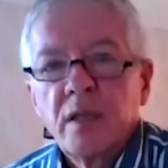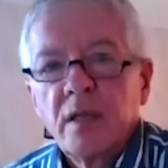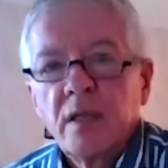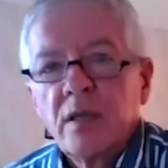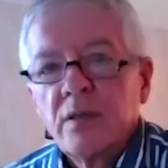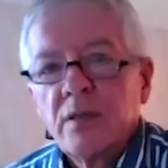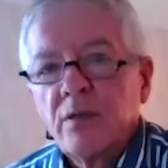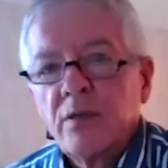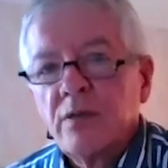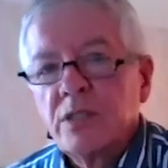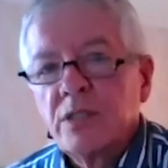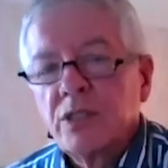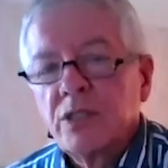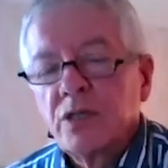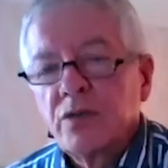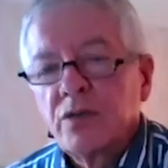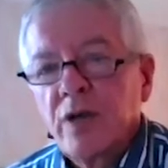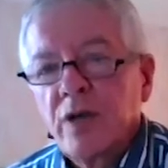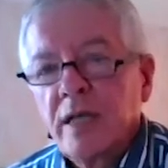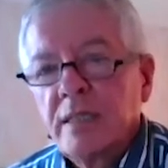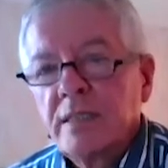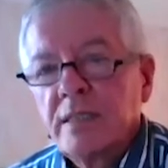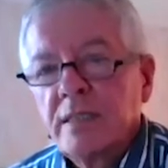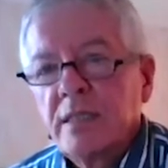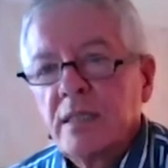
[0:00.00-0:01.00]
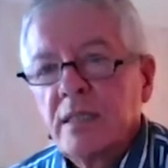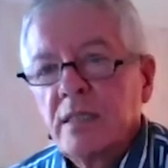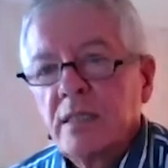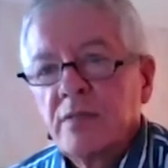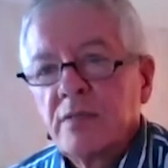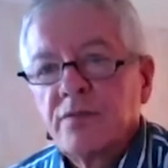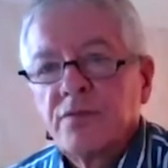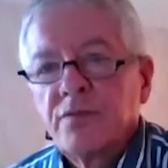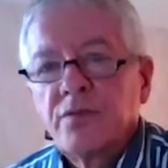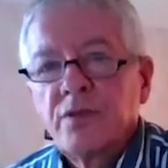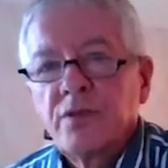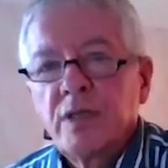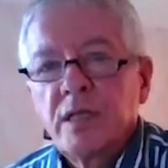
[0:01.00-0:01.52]
There is a great deal of
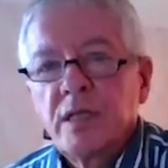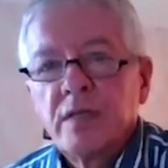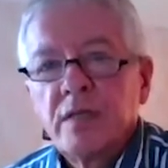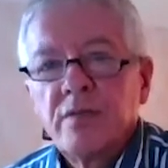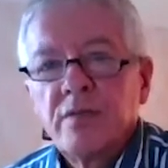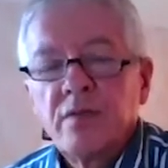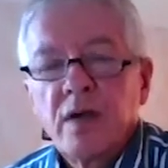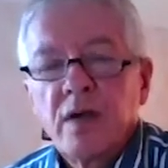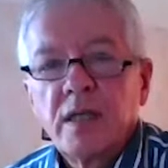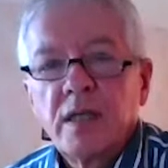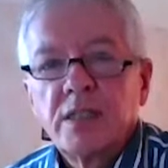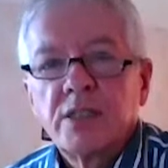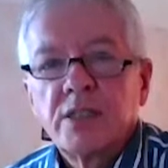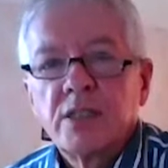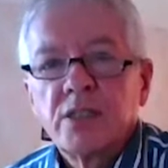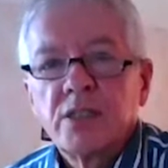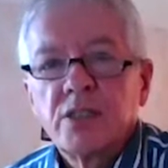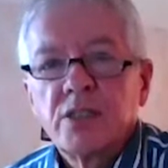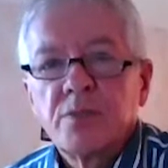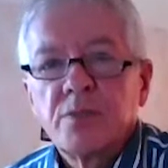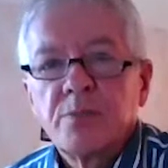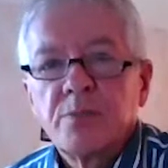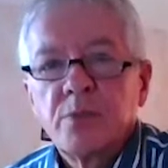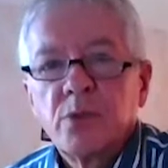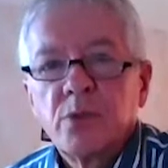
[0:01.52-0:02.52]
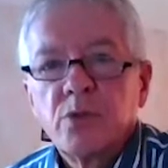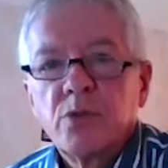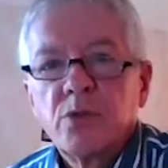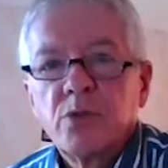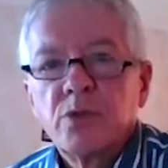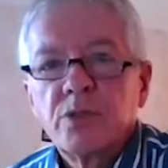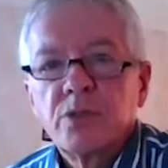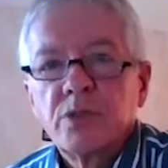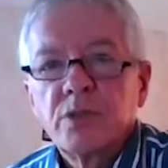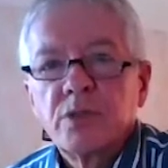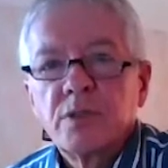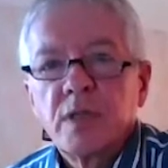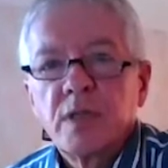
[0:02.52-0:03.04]
free advice and support
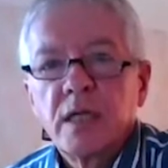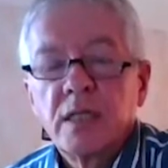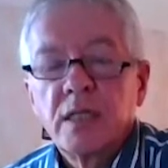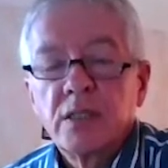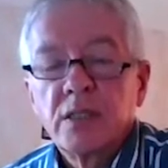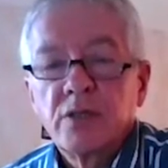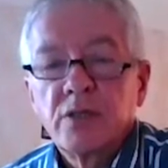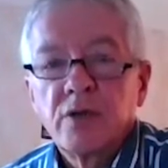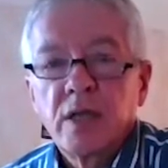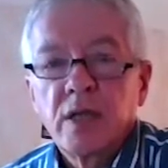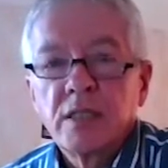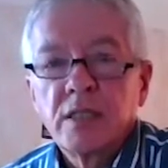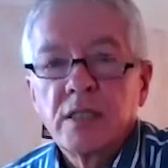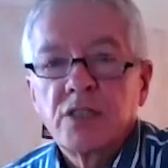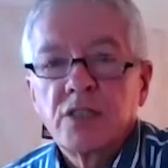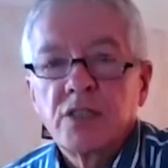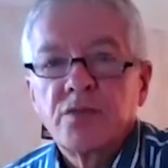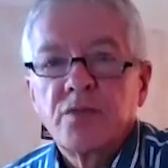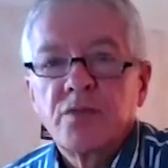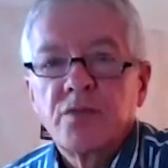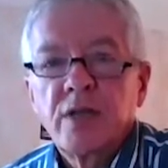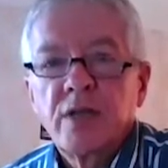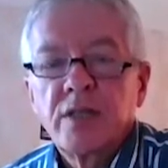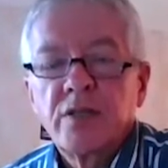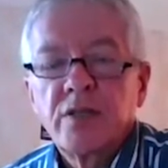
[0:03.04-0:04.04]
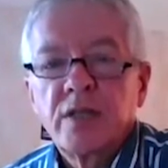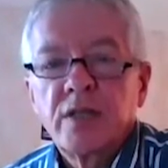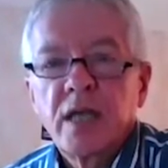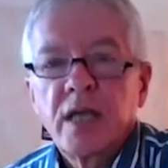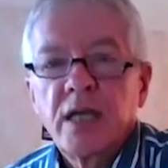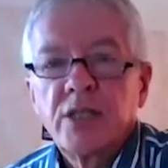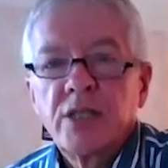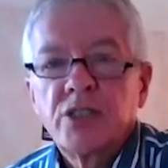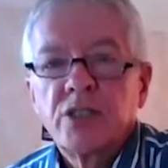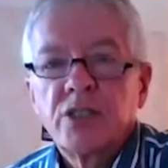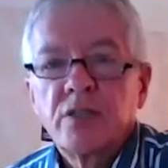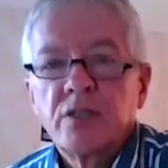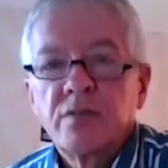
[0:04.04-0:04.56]
and grants for
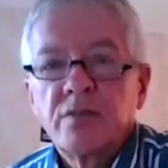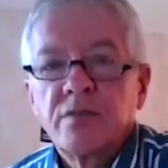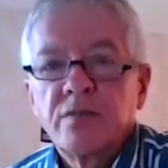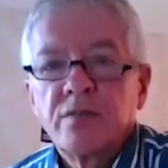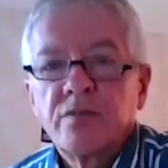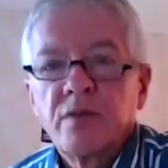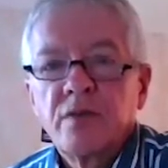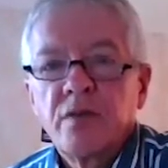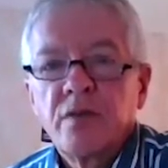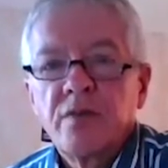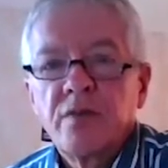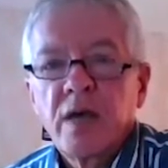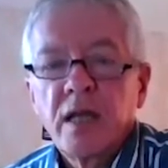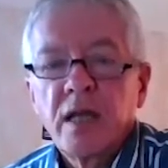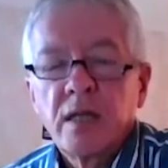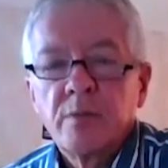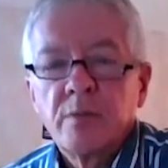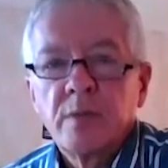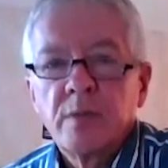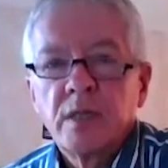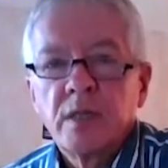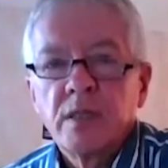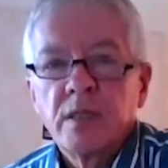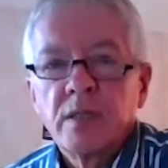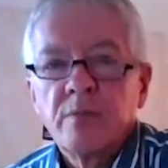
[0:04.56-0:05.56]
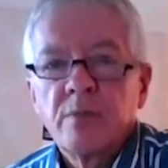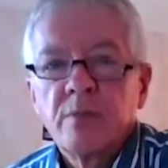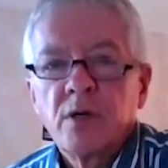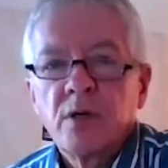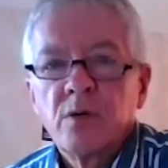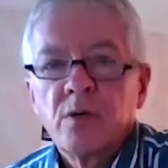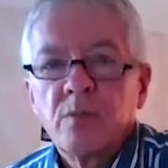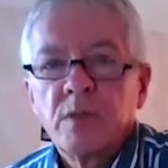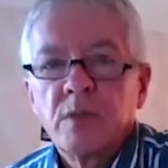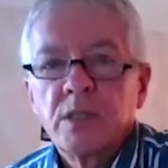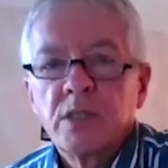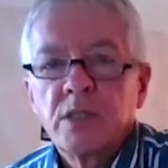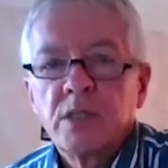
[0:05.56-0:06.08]
education available at the
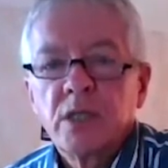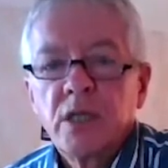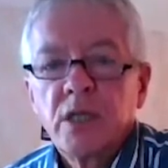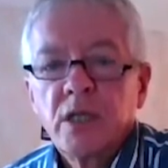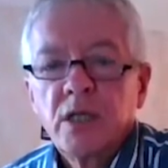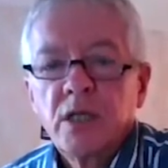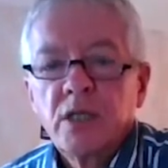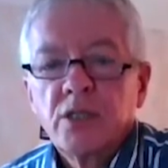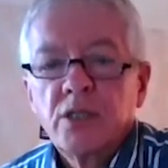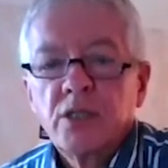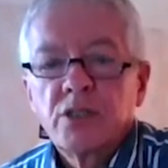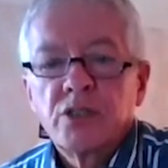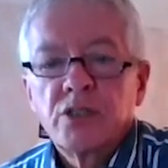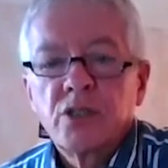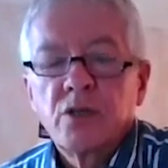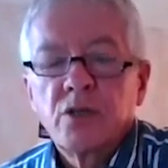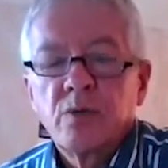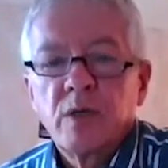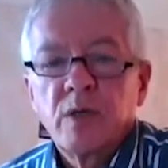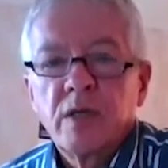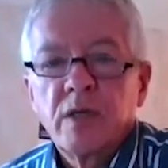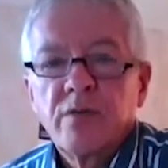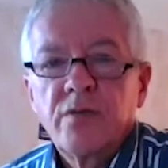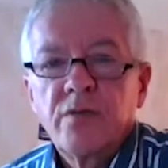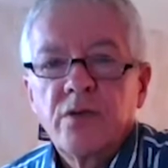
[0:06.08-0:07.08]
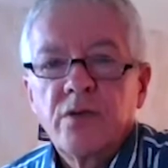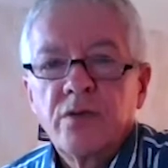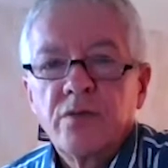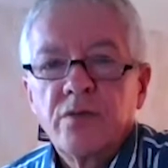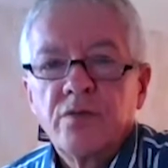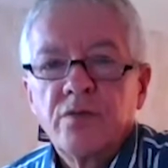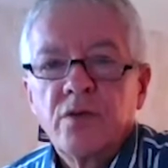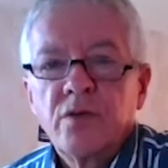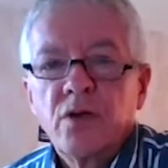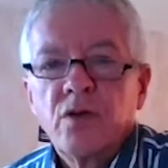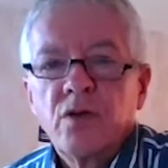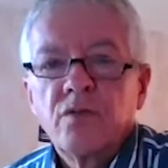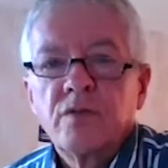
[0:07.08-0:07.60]
moment. So if you're
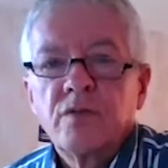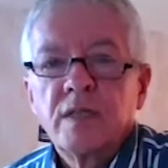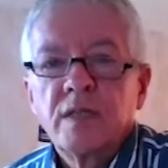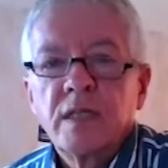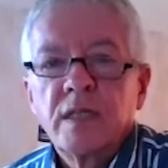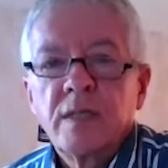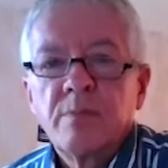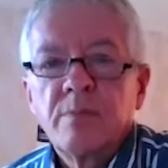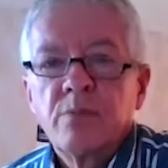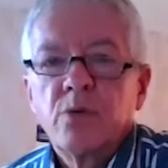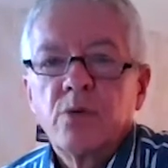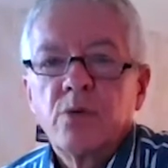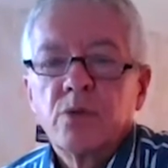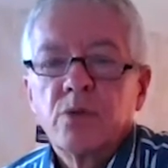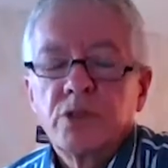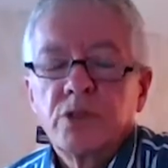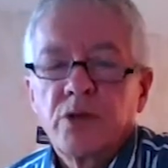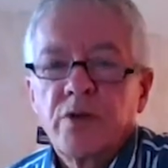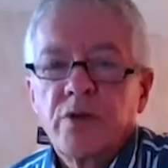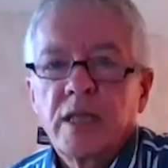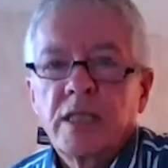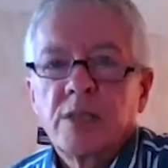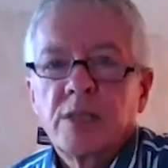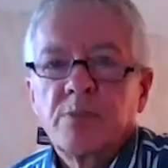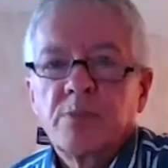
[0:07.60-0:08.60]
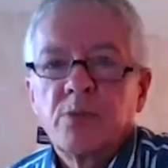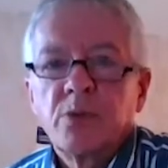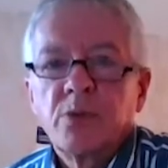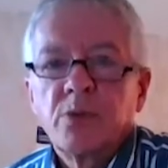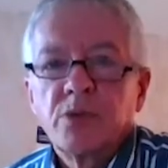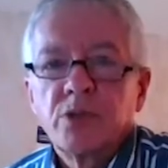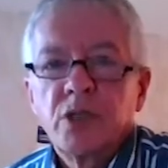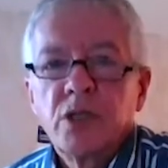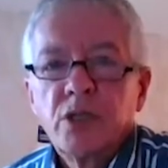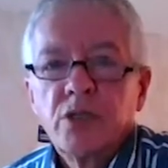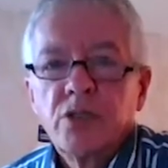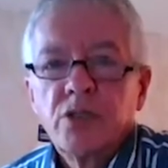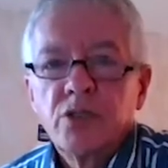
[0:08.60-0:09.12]
involved in import or export,
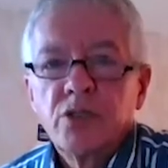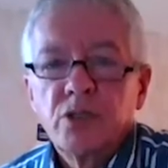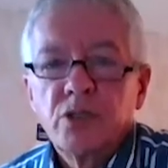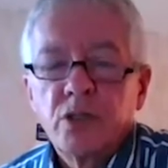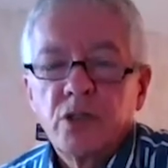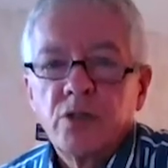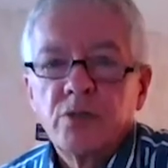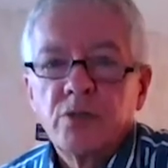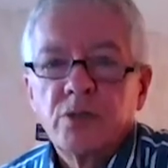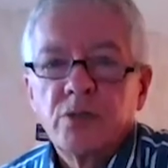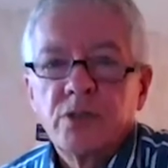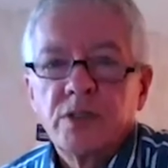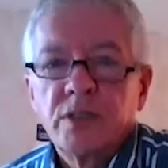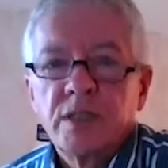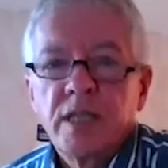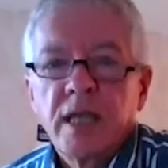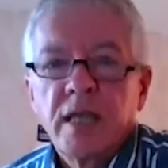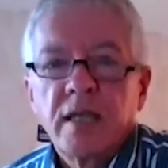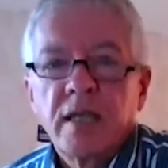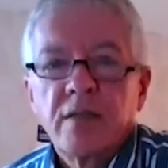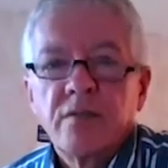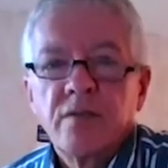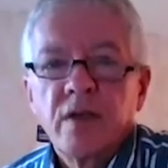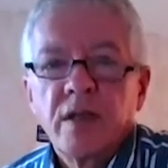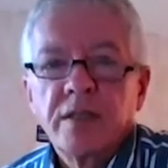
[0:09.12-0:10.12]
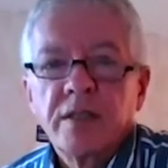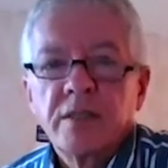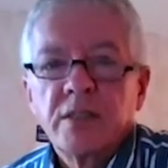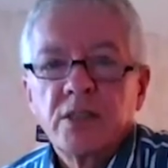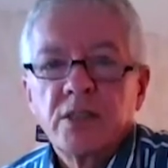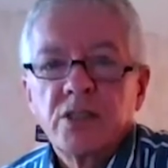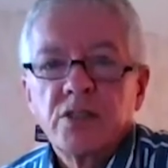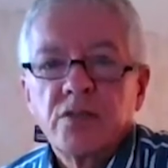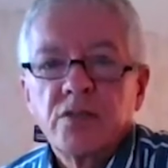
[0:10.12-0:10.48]
you should look to take advantage